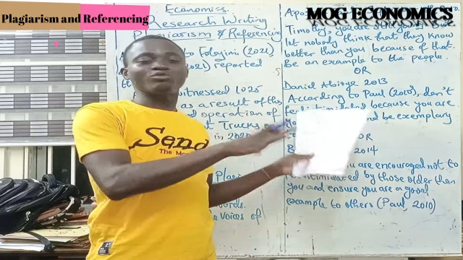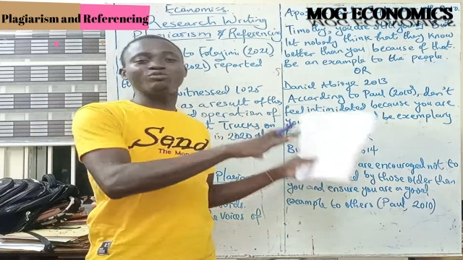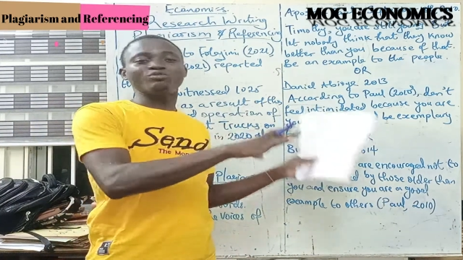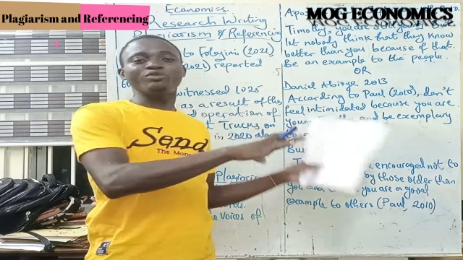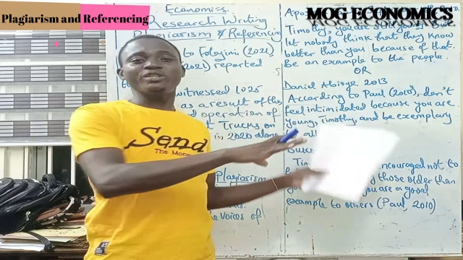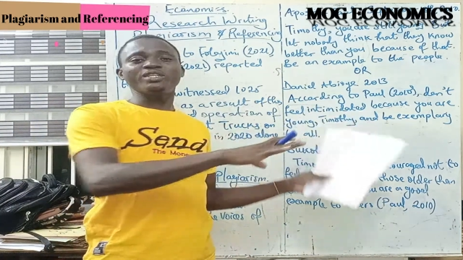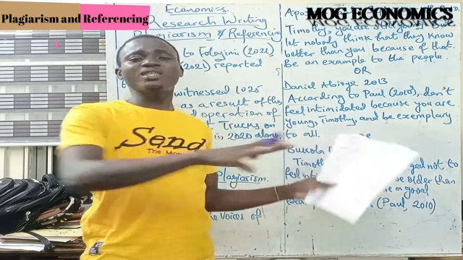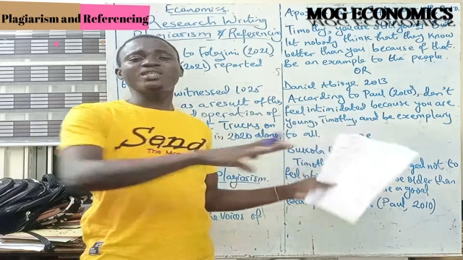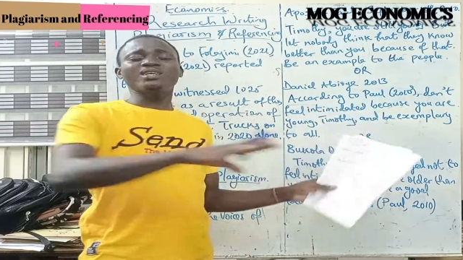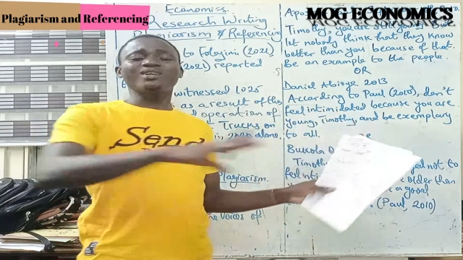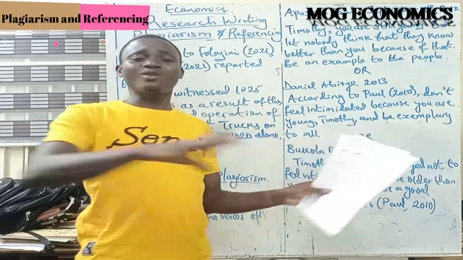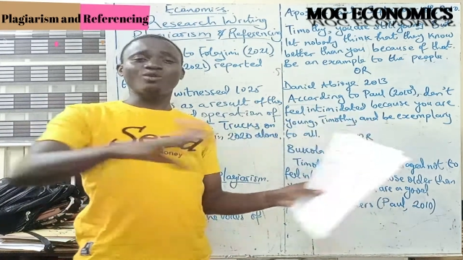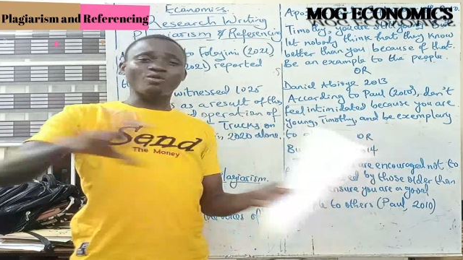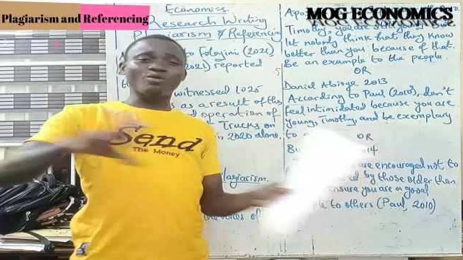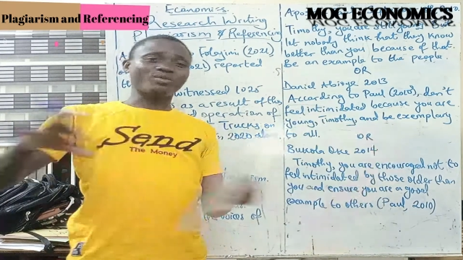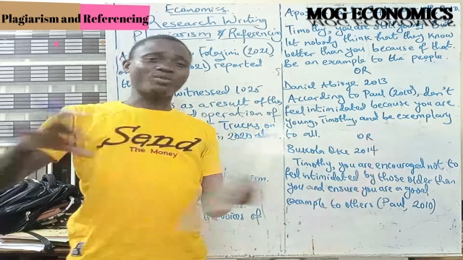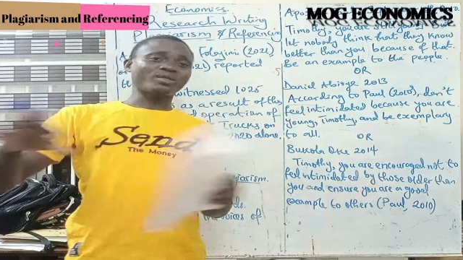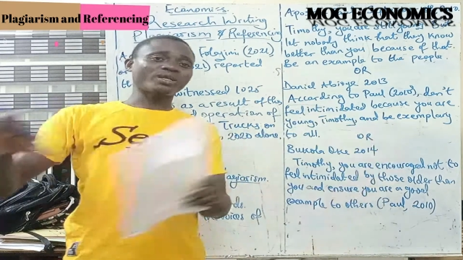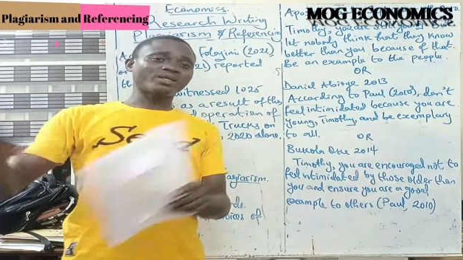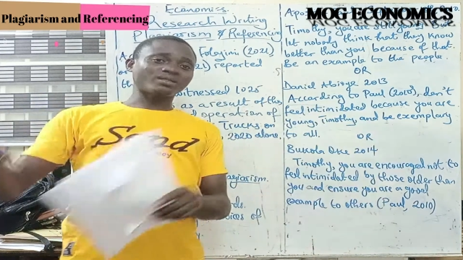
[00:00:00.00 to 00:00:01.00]
Read a
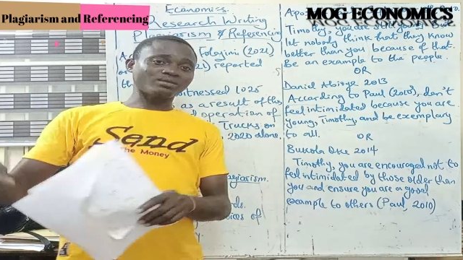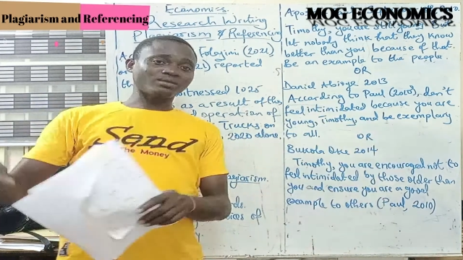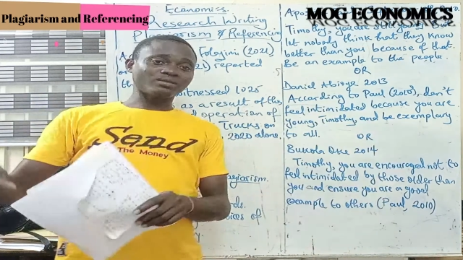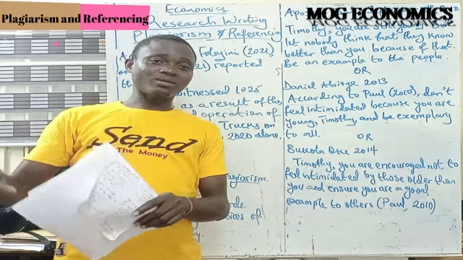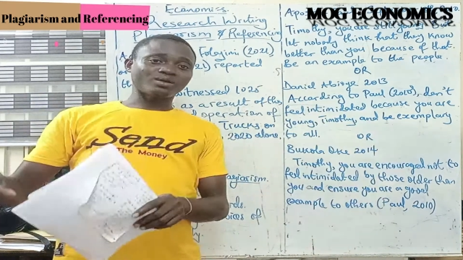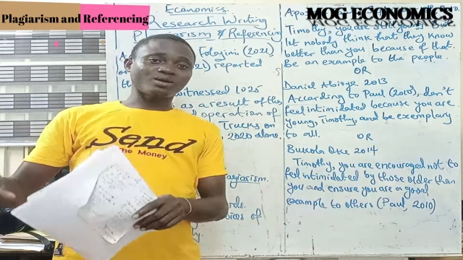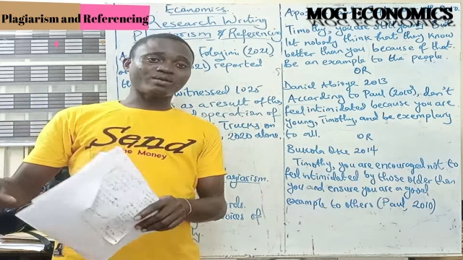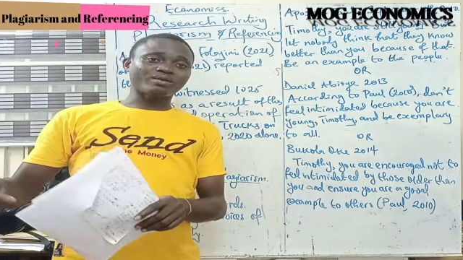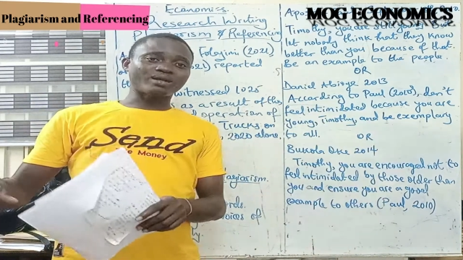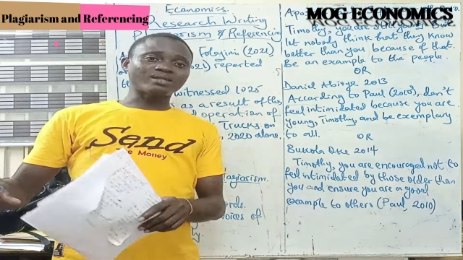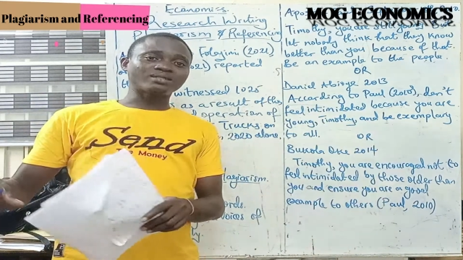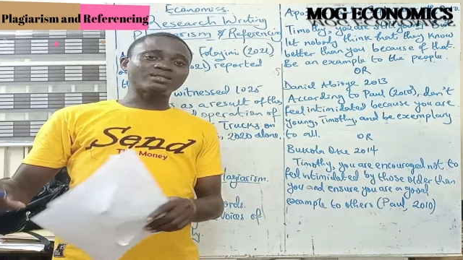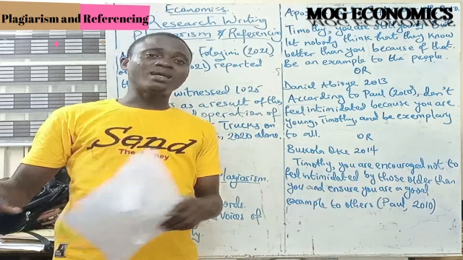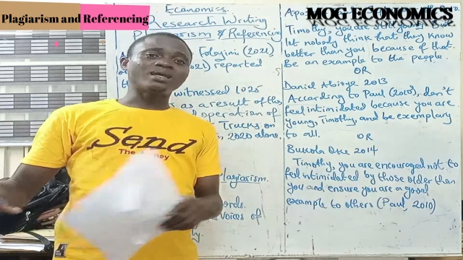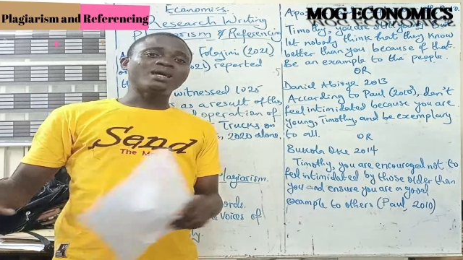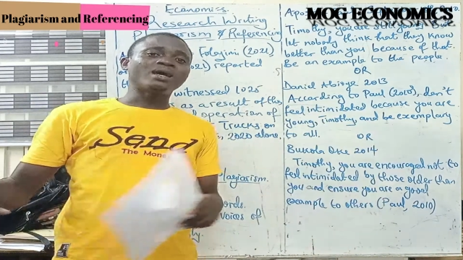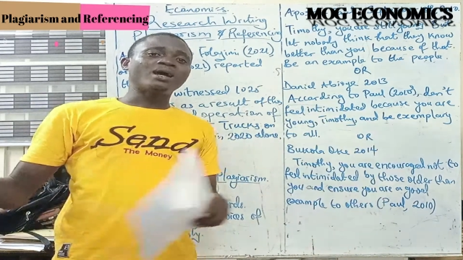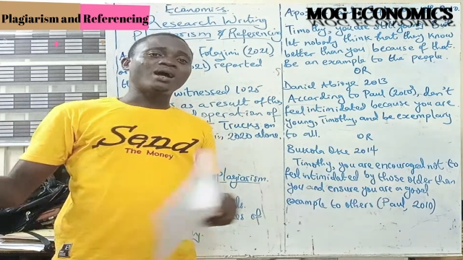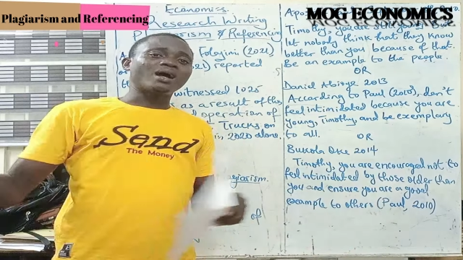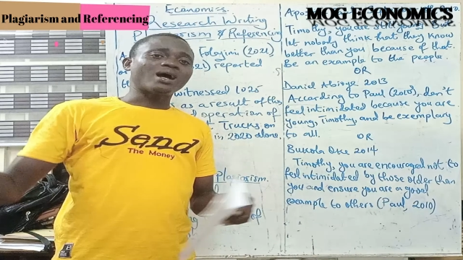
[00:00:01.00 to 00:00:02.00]
whole thing, all right,
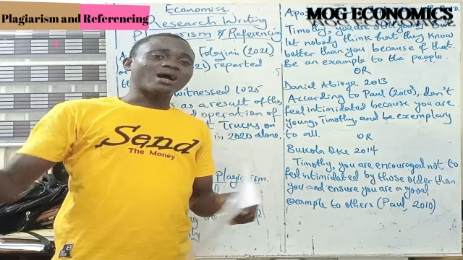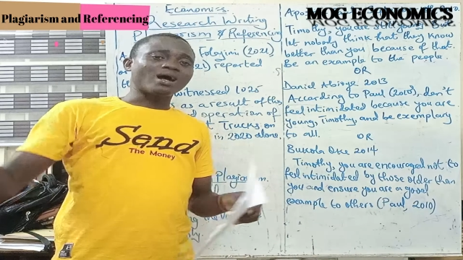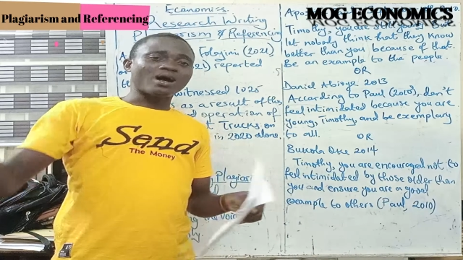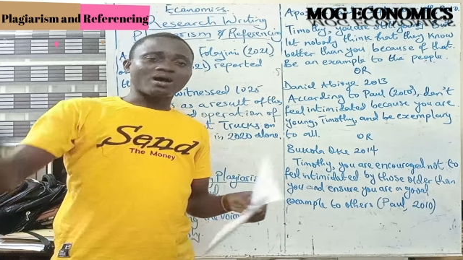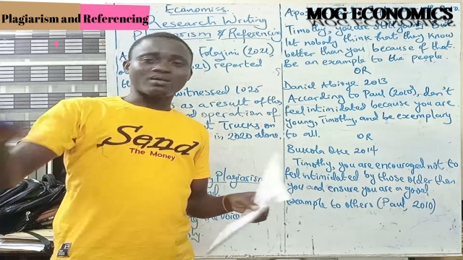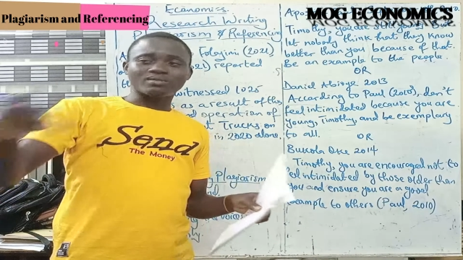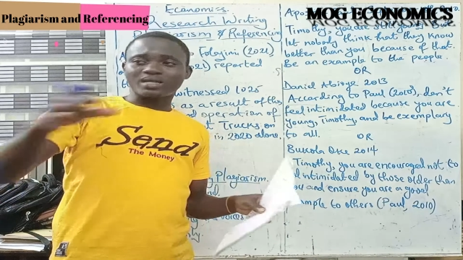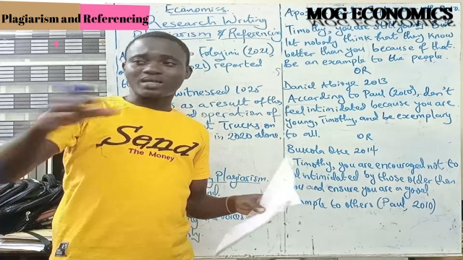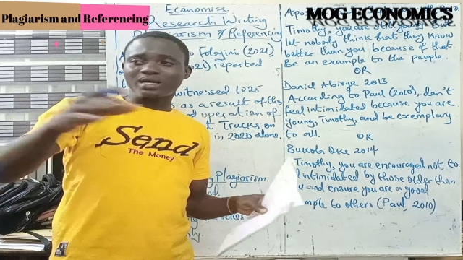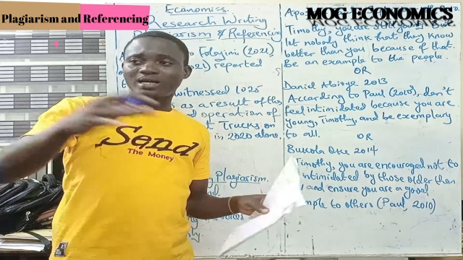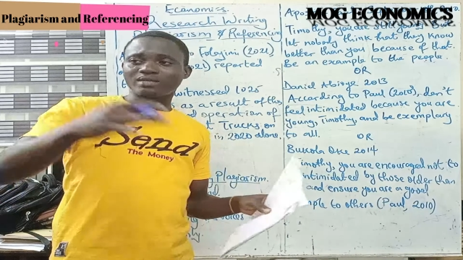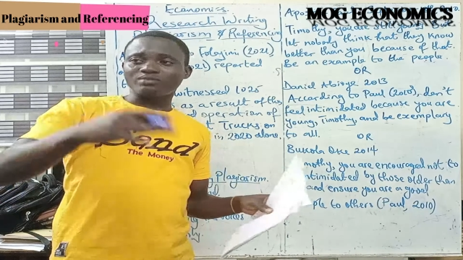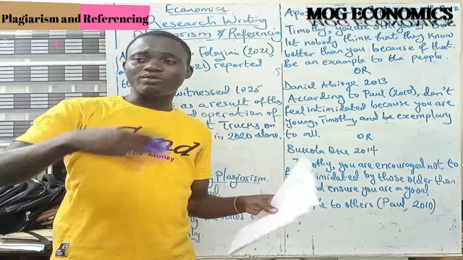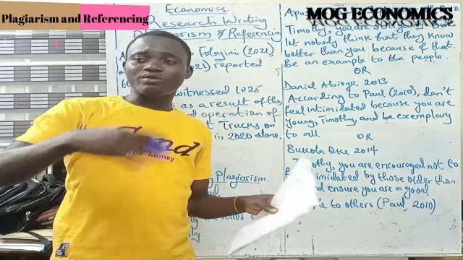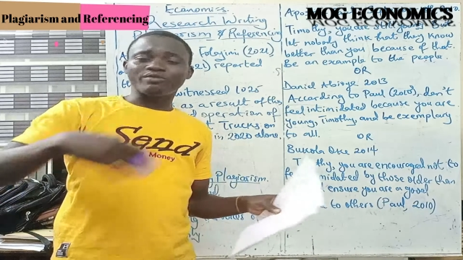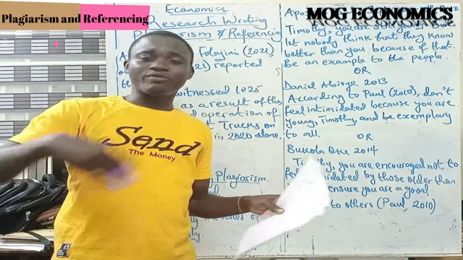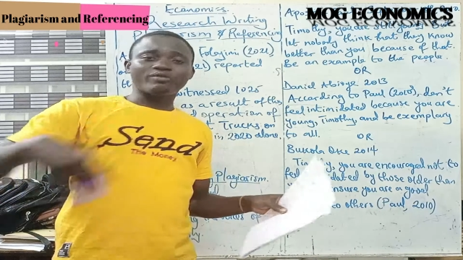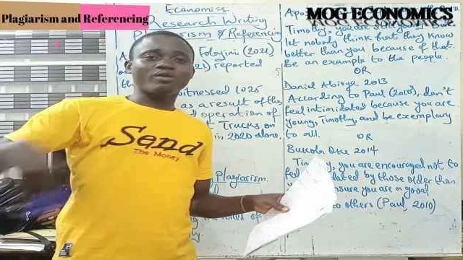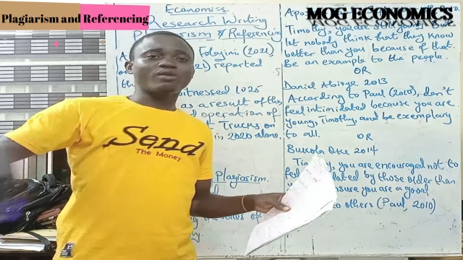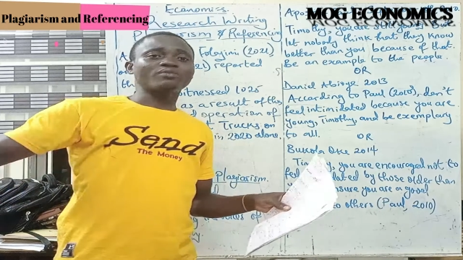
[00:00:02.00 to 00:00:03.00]
that
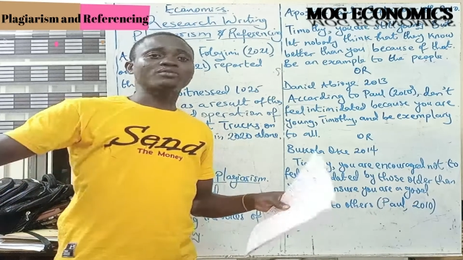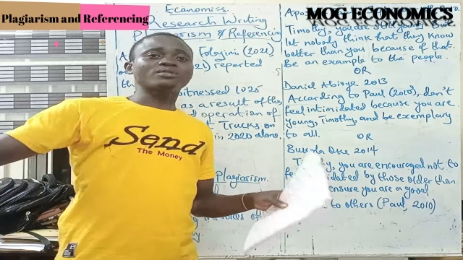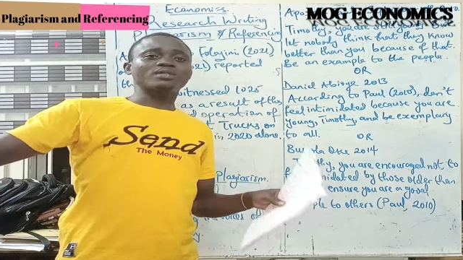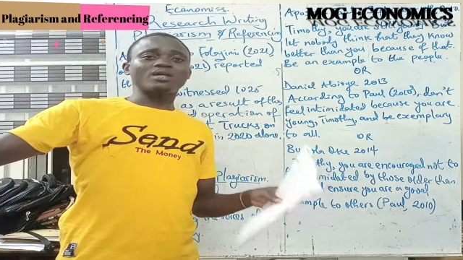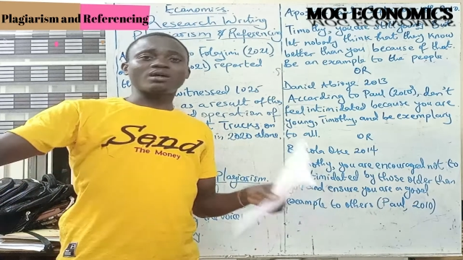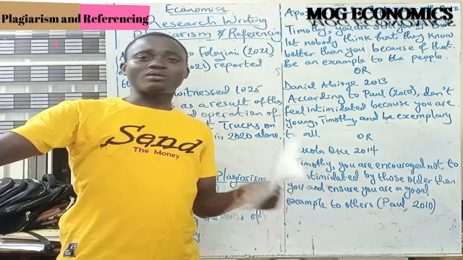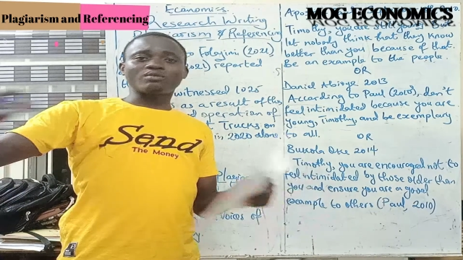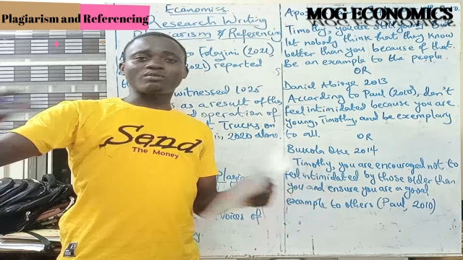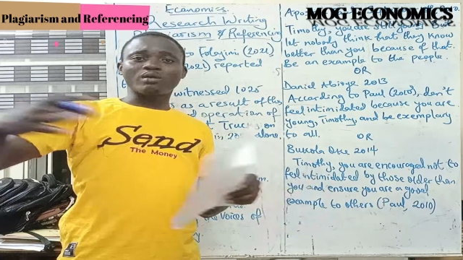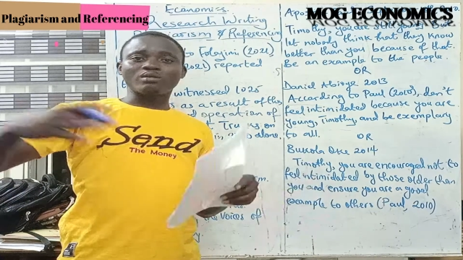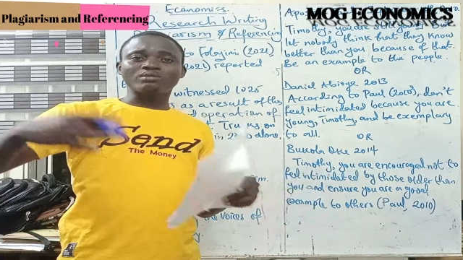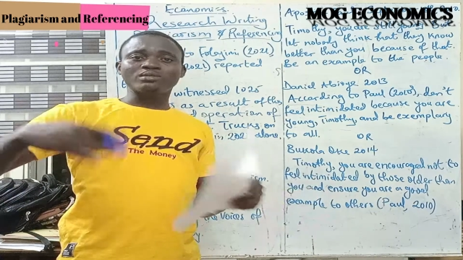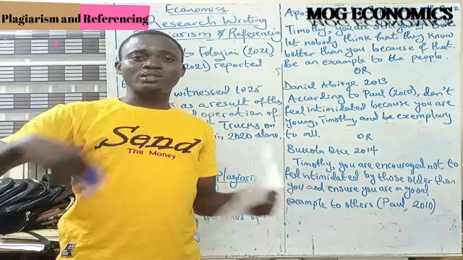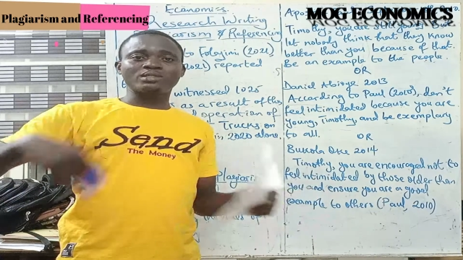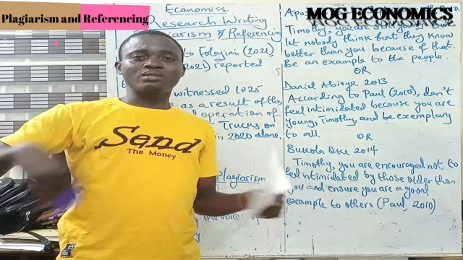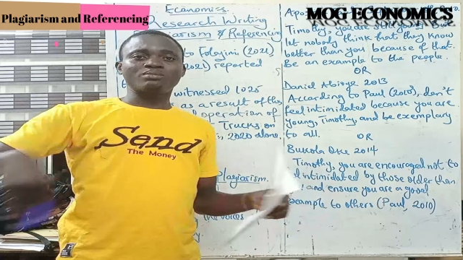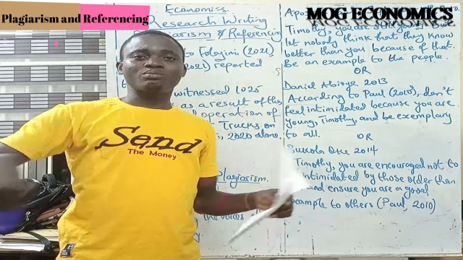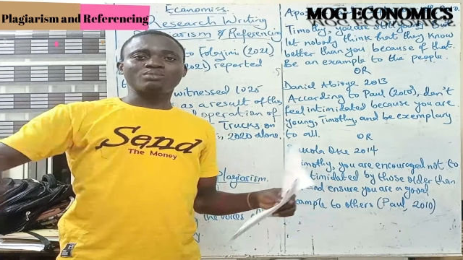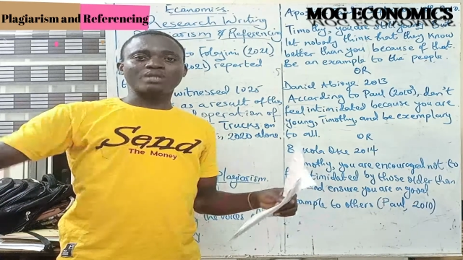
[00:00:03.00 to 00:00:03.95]
revolves around